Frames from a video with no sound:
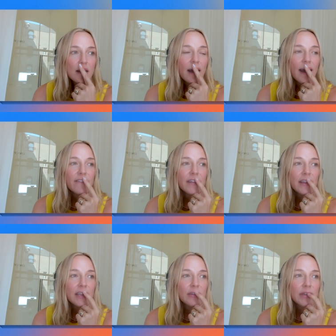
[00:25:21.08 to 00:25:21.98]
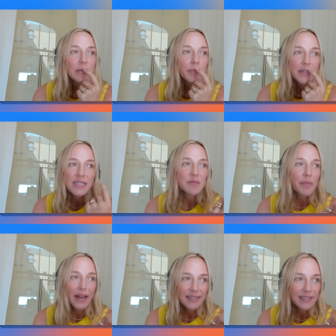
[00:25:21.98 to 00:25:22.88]
I feel like you need
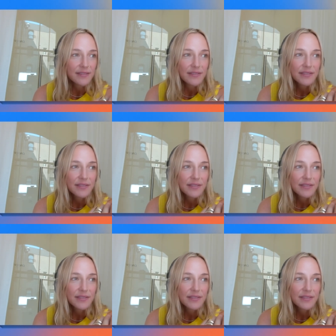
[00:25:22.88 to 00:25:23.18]
perspective.